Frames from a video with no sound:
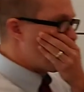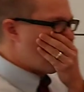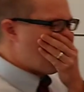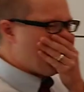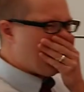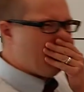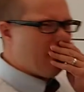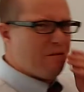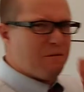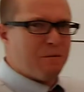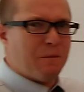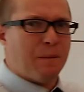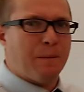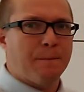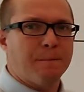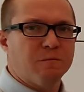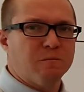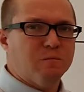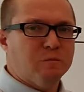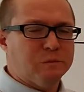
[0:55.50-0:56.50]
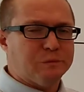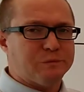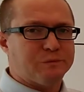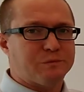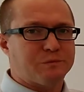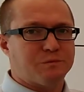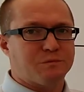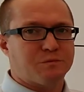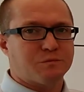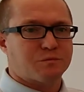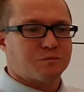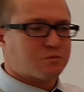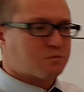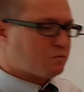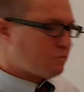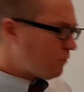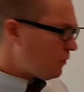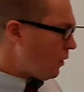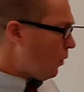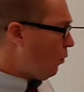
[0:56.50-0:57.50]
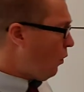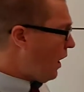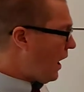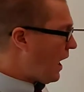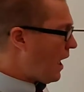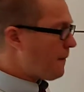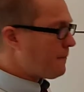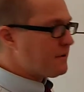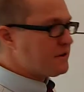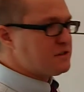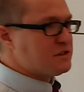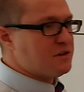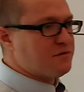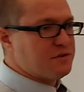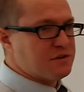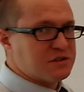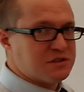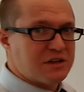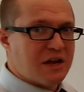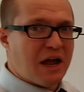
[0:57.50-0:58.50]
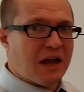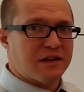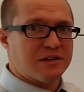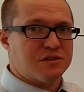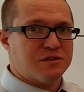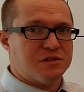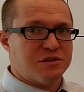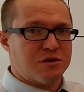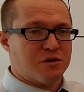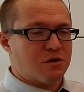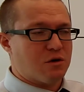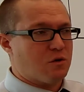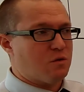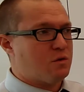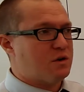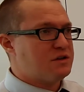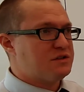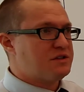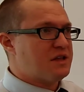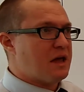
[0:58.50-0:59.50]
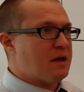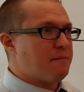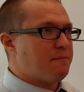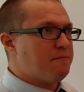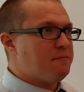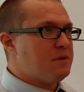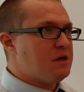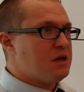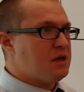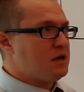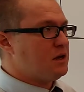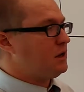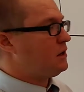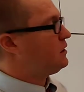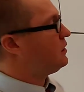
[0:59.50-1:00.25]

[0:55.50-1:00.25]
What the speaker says: Well, what happens if it's not 0? What does that mean?